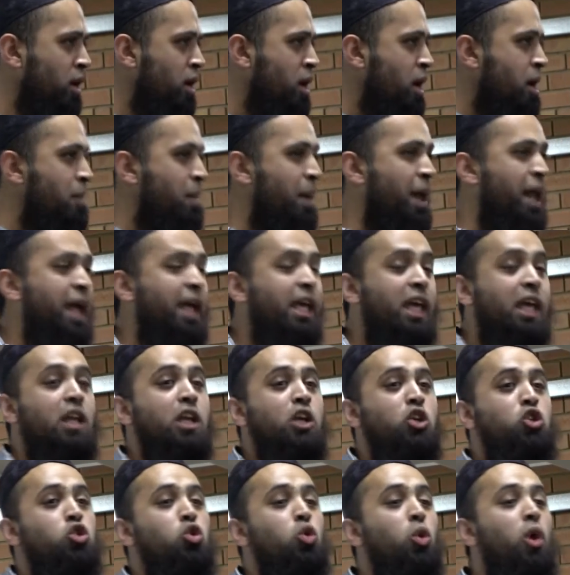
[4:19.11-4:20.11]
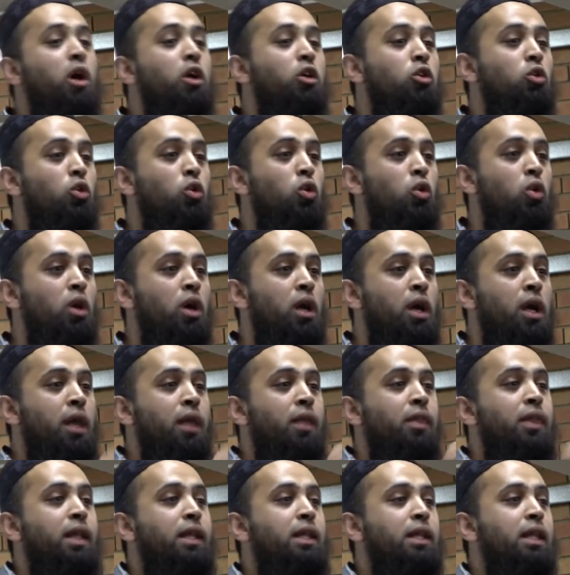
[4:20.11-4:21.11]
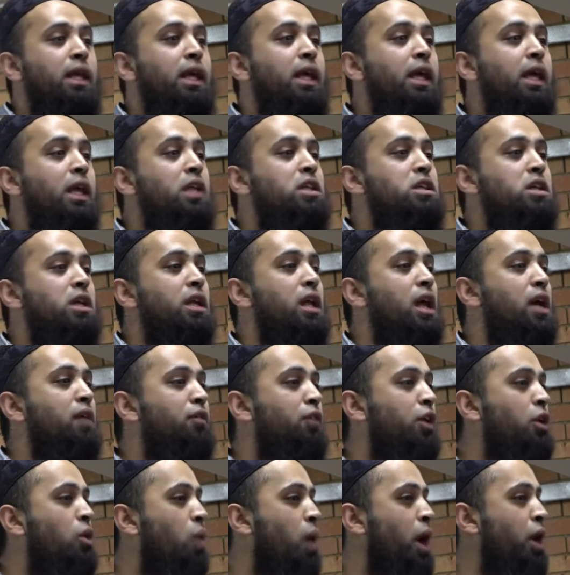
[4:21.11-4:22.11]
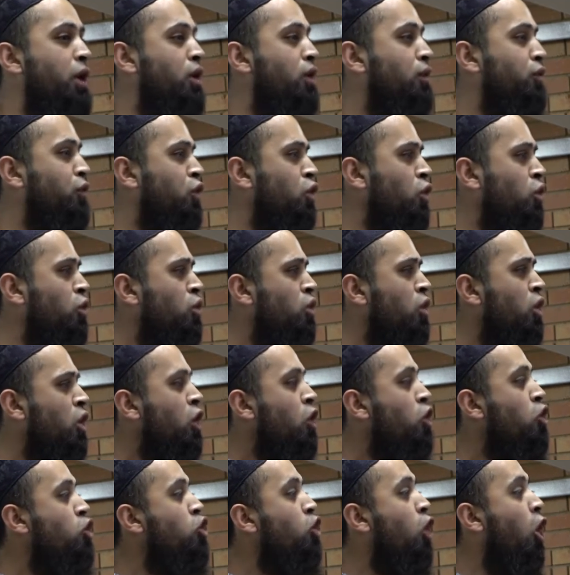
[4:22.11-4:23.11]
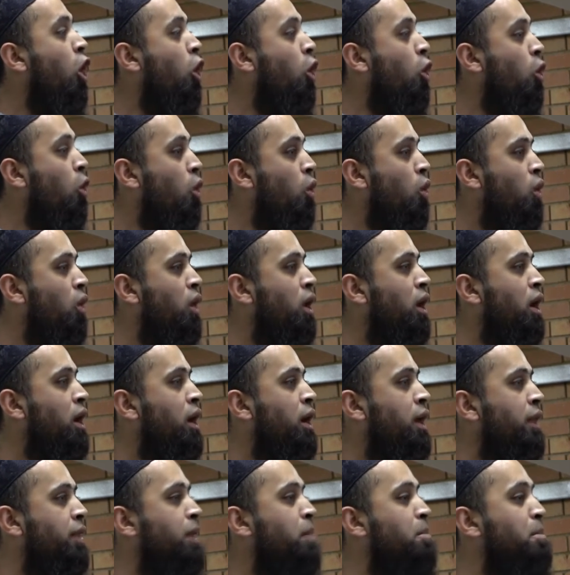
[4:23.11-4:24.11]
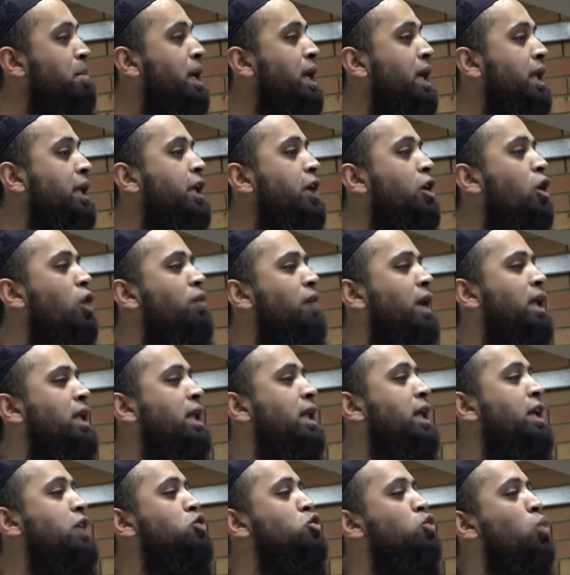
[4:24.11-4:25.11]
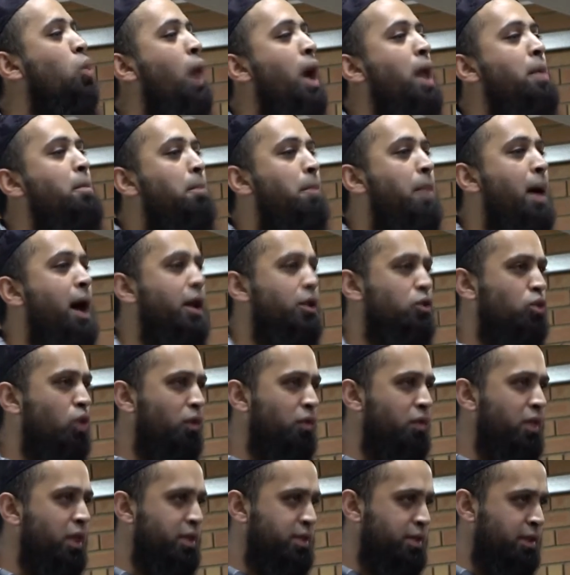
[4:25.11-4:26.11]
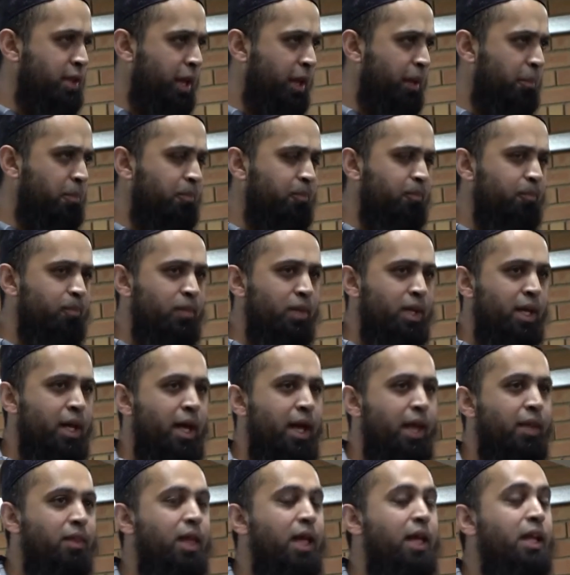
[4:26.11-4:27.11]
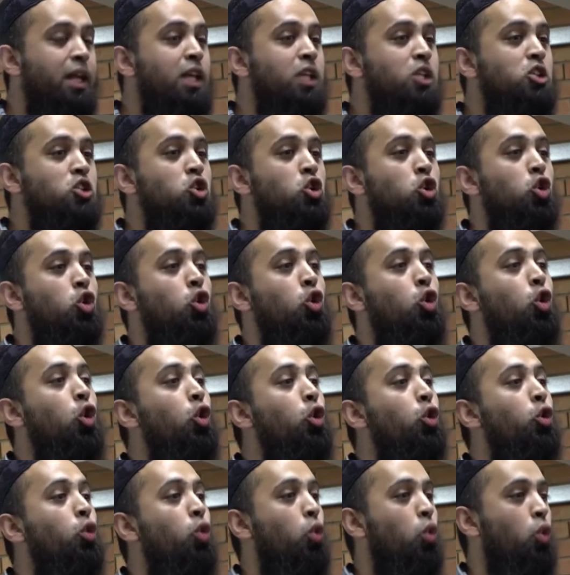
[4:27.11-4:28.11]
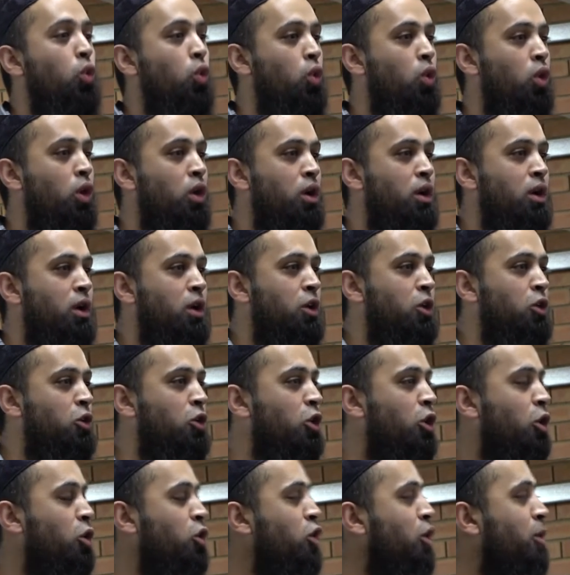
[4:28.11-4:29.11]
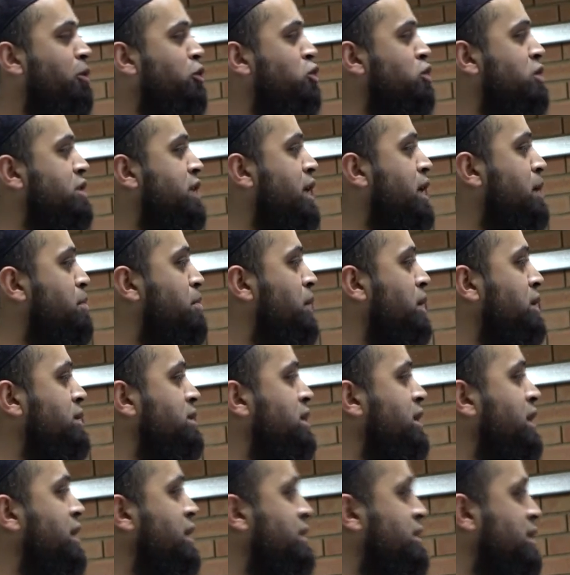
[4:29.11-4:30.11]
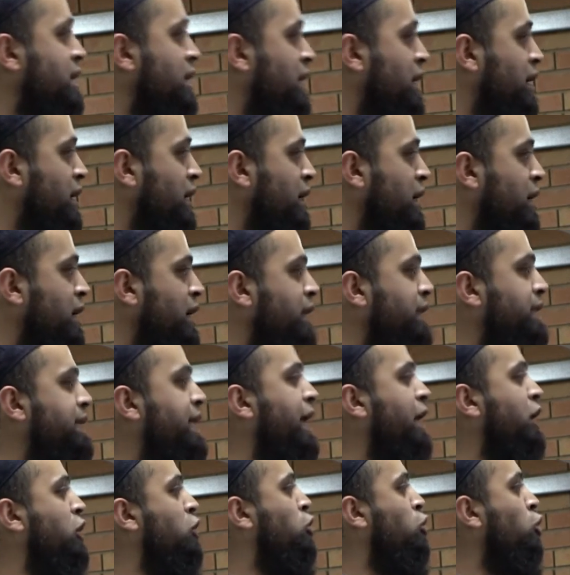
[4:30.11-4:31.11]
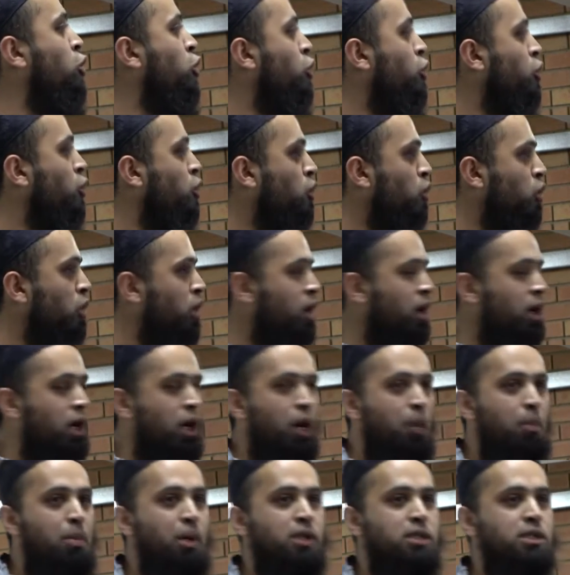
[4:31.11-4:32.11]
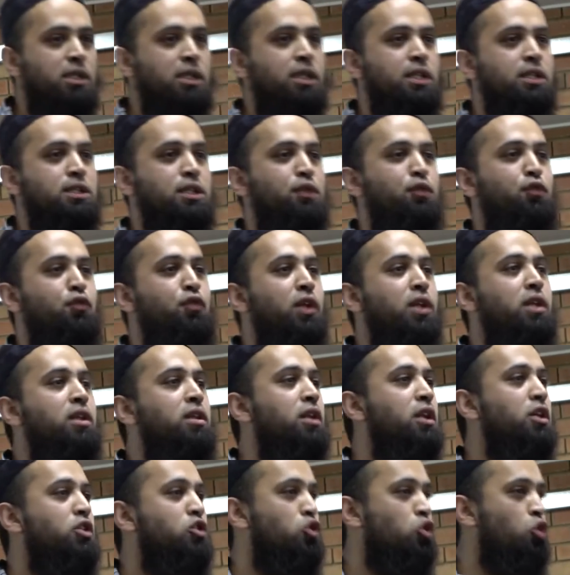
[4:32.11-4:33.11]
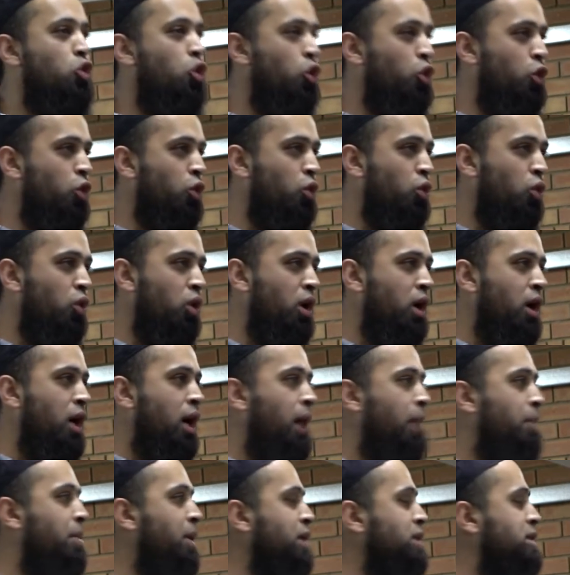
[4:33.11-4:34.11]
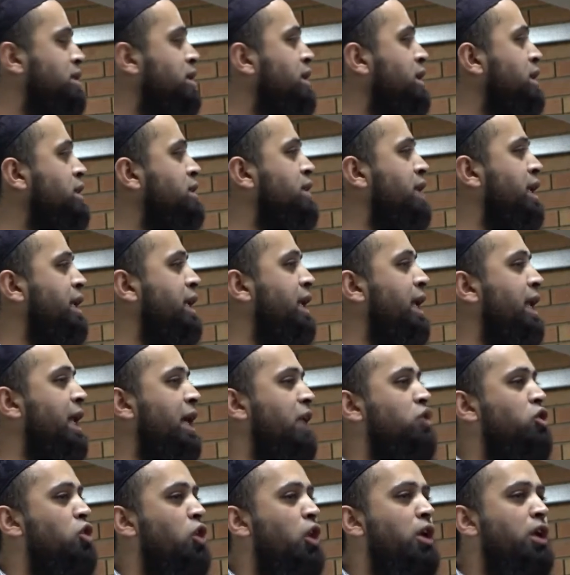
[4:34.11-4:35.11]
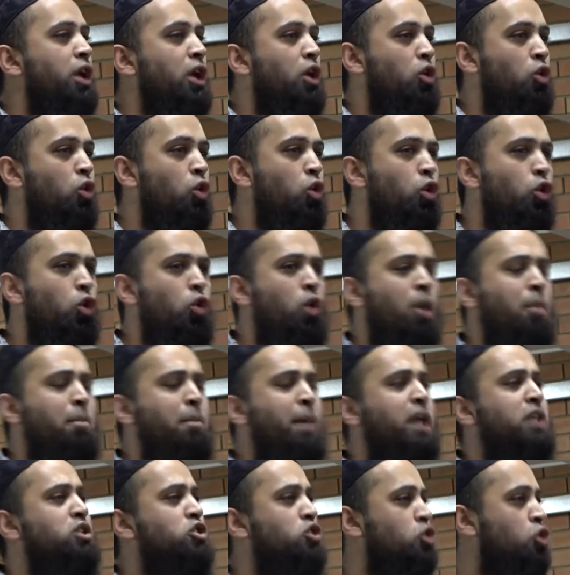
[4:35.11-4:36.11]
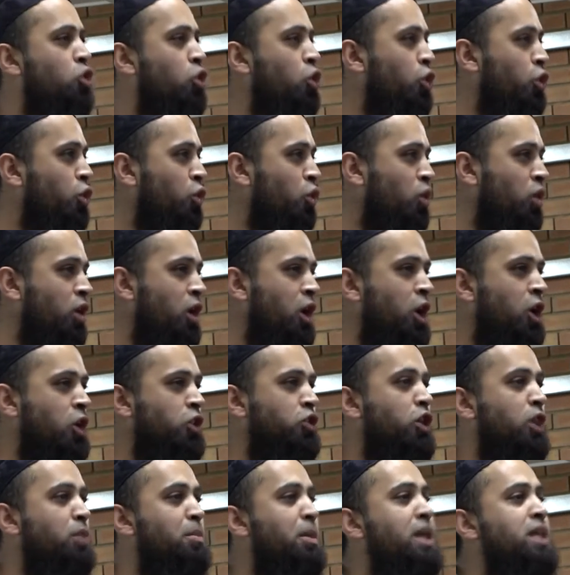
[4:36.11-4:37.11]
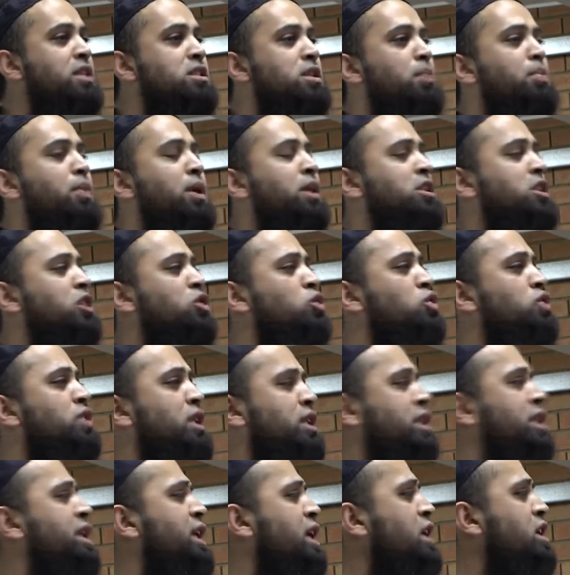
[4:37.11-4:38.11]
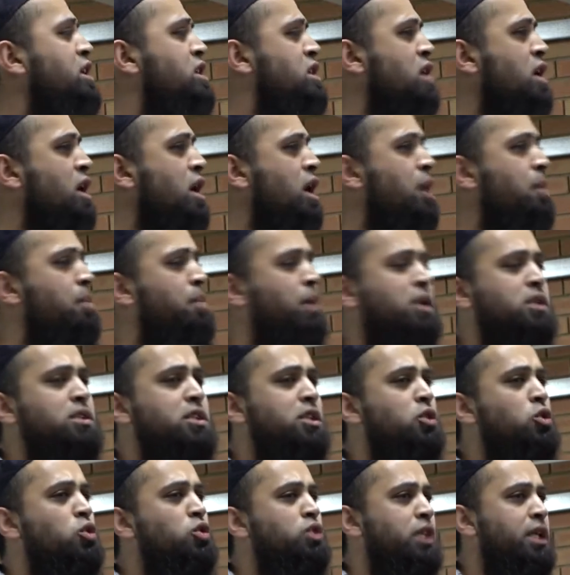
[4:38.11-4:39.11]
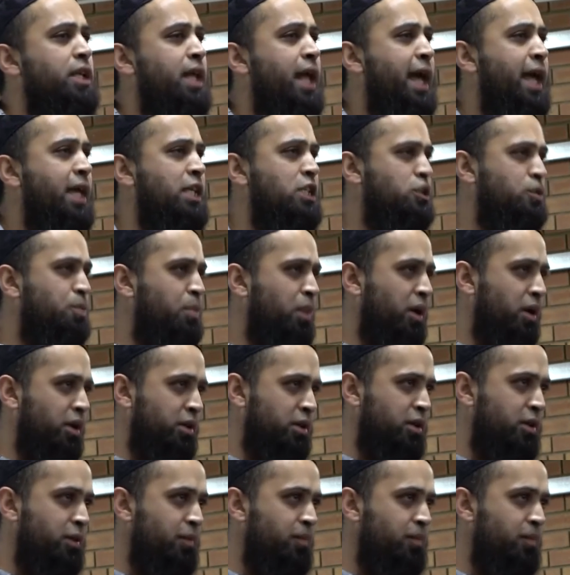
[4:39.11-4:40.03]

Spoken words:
But I can assure you that each and every one of you know the meaning of at least one part of this name, and that is Guru. You know, you say a person is a tech guru, a person is a fitness guru, a person is an electronic guru, a maths guru. So it means a person who's a teacher, a person who's an expert.